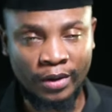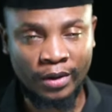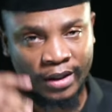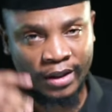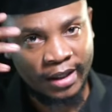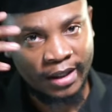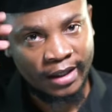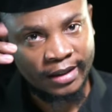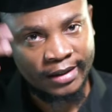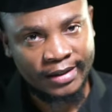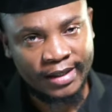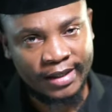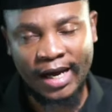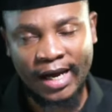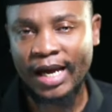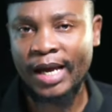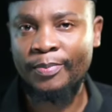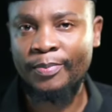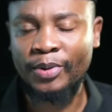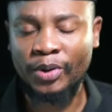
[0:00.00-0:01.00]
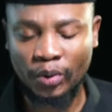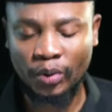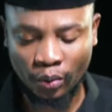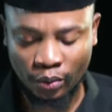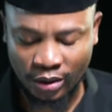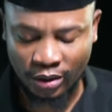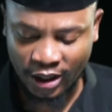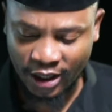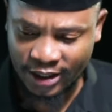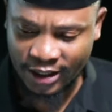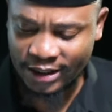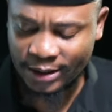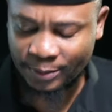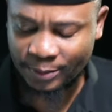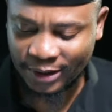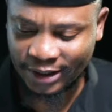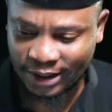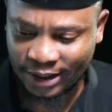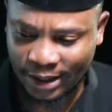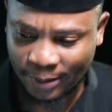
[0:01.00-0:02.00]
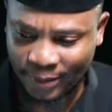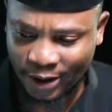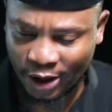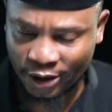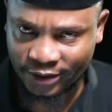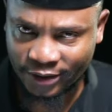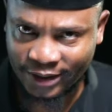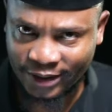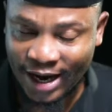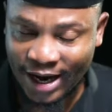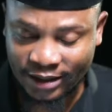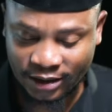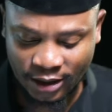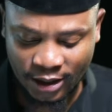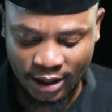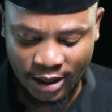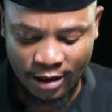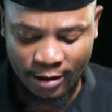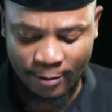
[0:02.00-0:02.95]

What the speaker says: We did an entire episode speaking about that."